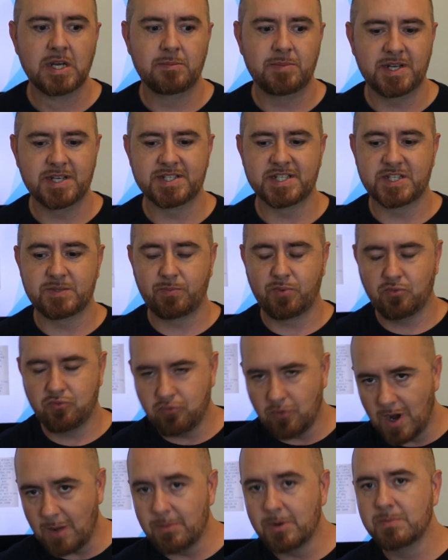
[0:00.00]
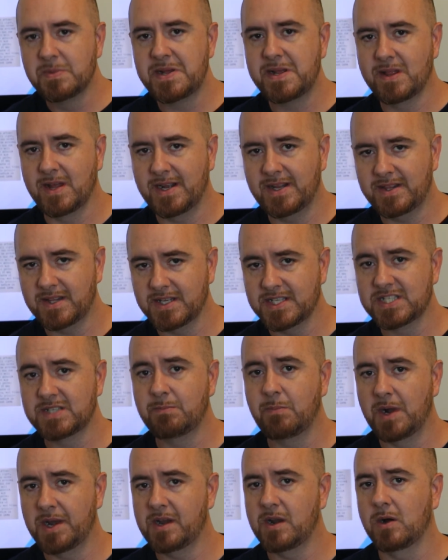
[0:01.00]
because it's probably like this,
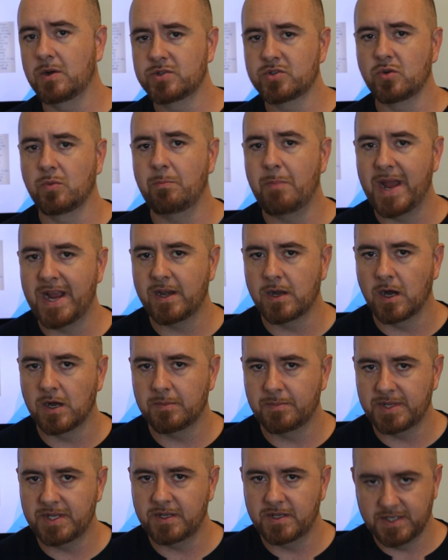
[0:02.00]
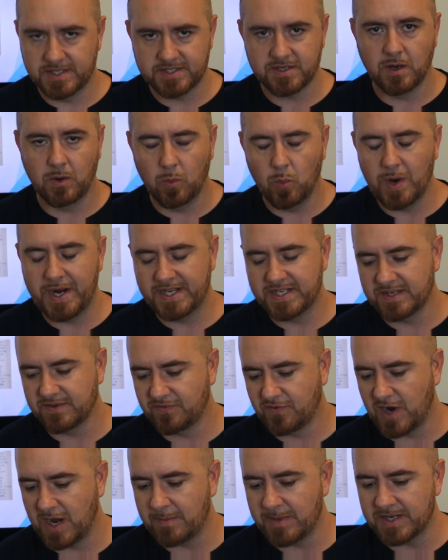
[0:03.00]
but it also may not be, is a way to
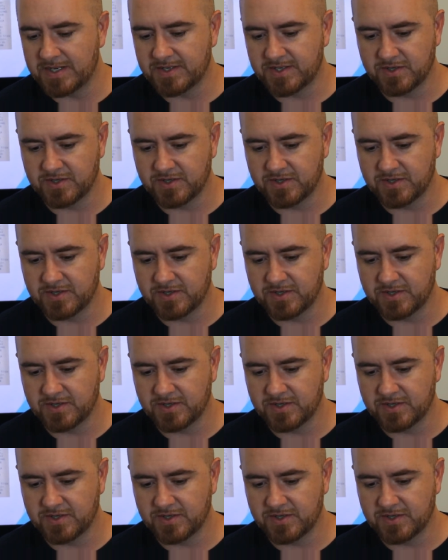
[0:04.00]
frame it.